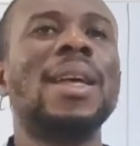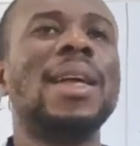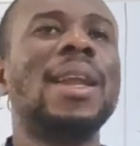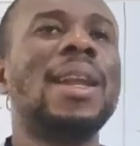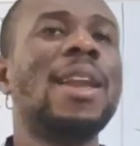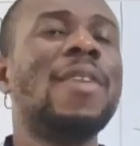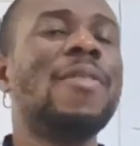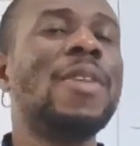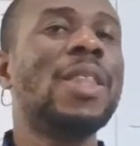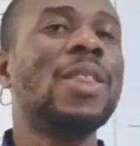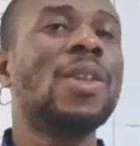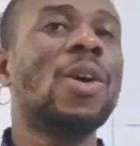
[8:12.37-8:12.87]

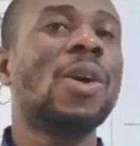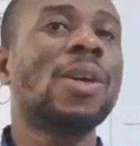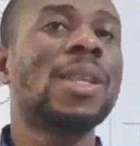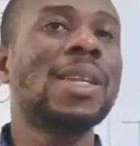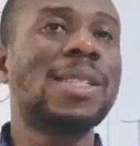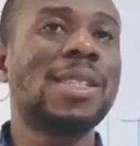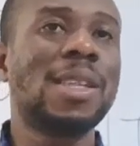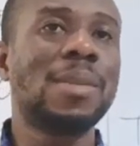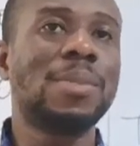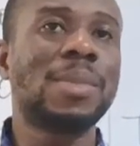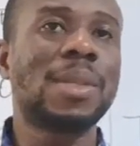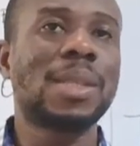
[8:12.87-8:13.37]
living
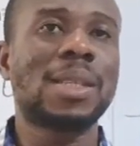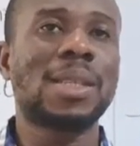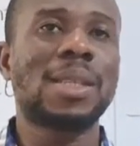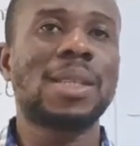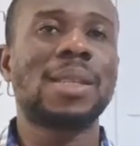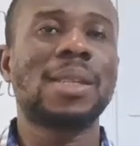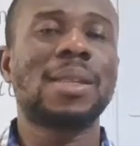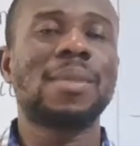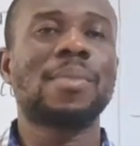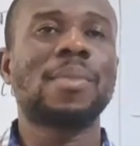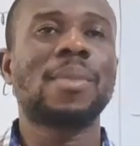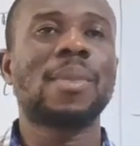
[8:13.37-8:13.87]

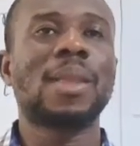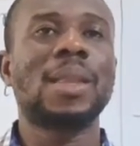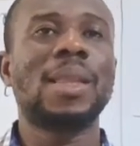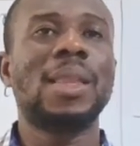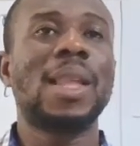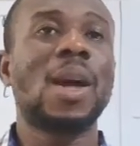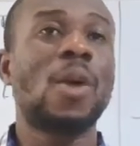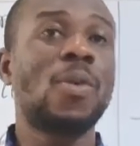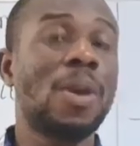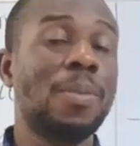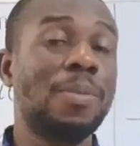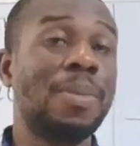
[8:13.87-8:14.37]
organisms
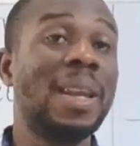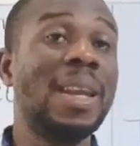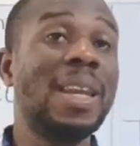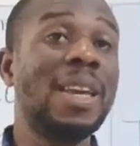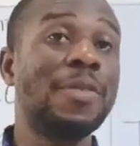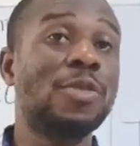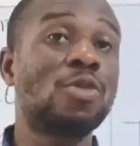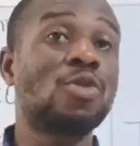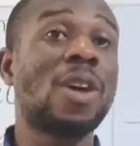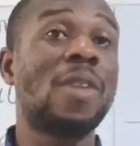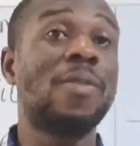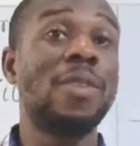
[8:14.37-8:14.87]
that we
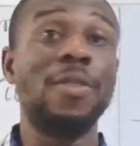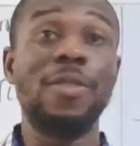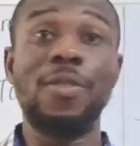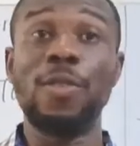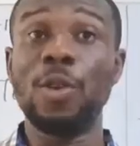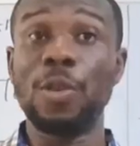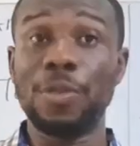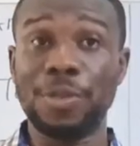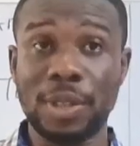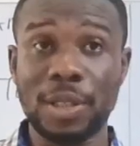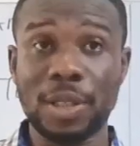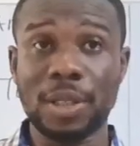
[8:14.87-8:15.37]
believe to have
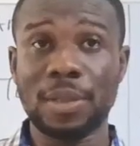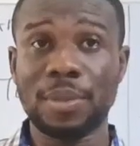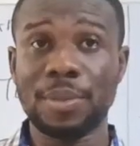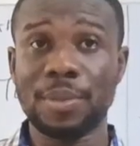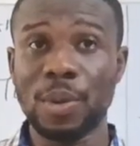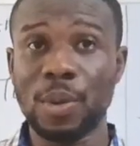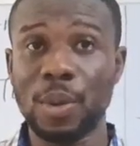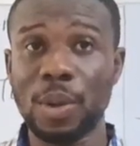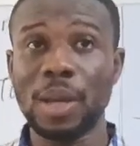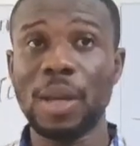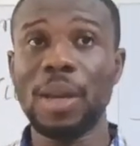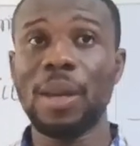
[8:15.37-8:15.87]
evolved,
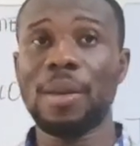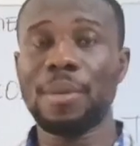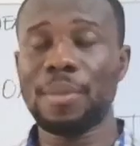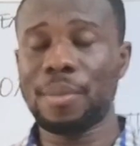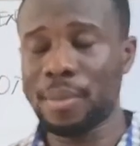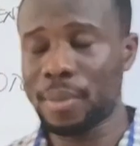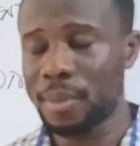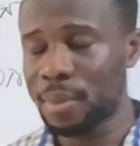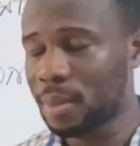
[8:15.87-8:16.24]
okay,